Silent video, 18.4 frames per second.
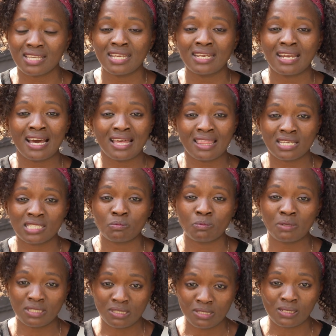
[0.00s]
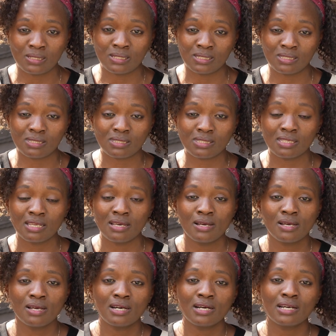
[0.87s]
and other specialists.
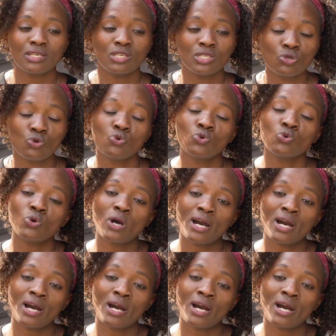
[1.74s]
You